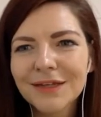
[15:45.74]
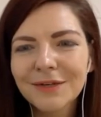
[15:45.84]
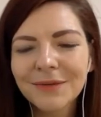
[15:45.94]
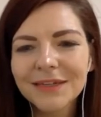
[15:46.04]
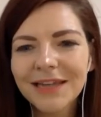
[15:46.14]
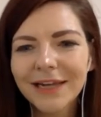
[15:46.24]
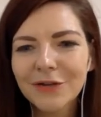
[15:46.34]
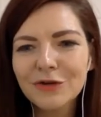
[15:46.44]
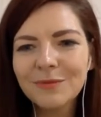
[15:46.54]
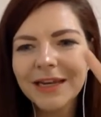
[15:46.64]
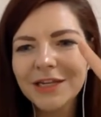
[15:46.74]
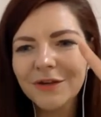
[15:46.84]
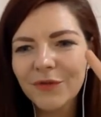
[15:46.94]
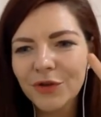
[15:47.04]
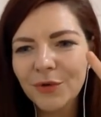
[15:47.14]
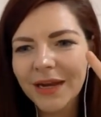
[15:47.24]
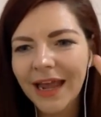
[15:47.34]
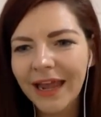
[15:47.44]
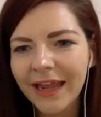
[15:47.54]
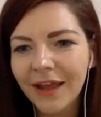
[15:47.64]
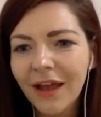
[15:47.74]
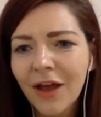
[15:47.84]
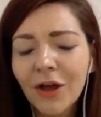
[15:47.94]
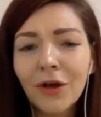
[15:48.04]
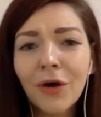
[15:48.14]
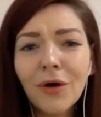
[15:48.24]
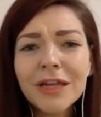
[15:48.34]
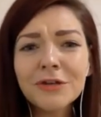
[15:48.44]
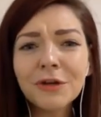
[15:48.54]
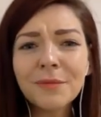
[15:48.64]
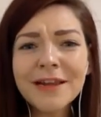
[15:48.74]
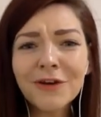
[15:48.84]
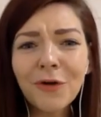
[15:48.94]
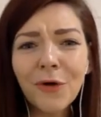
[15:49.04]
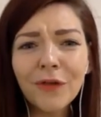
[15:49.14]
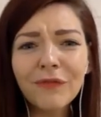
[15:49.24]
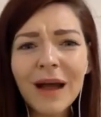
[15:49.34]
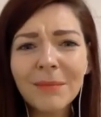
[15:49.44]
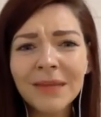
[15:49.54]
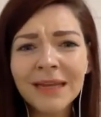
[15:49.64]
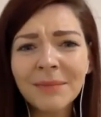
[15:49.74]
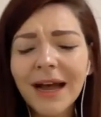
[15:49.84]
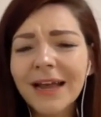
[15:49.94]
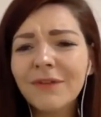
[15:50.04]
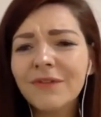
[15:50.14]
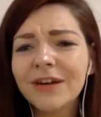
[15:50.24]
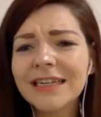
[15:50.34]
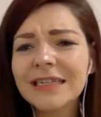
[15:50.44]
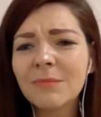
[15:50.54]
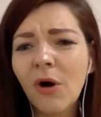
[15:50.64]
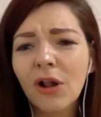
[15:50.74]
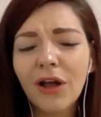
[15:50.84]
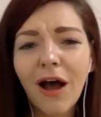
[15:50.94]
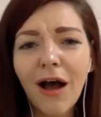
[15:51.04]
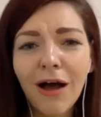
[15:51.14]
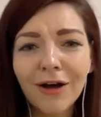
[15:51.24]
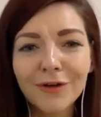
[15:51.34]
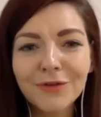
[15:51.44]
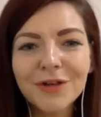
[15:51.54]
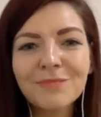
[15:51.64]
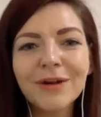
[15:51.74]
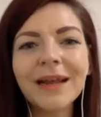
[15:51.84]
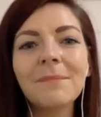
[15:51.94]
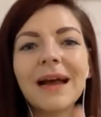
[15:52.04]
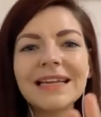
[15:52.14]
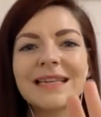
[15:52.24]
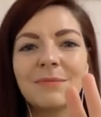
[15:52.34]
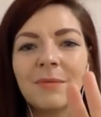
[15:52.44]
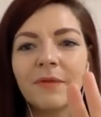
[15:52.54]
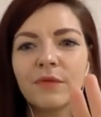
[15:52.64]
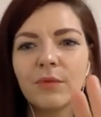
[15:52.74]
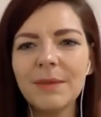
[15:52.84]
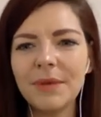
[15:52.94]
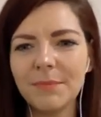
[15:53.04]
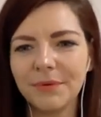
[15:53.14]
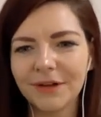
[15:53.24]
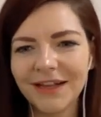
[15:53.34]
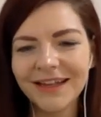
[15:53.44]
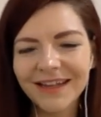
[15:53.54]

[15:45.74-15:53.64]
So we'll take 2 minutes of Q&A. Cohen, you'll bring your whole family, but I have a very small car. You can bring a maximum of 3 people.